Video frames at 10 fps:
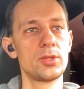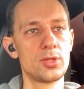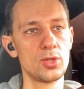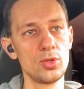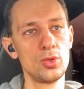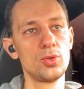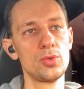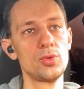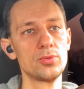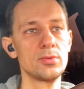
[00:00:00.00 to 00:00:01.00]

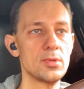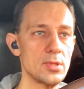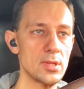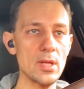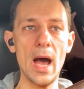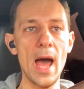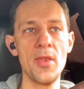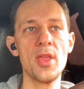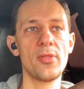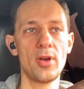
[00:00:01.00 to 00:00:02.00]
to
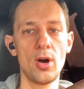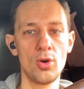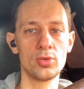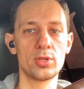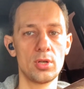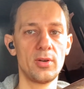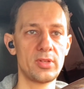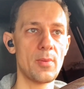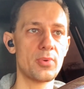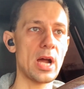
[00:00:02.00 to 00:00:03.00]
another owner of
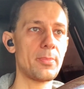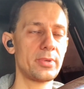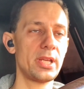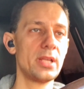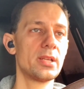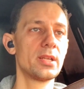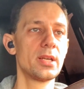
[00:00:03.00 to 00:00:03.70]
the property,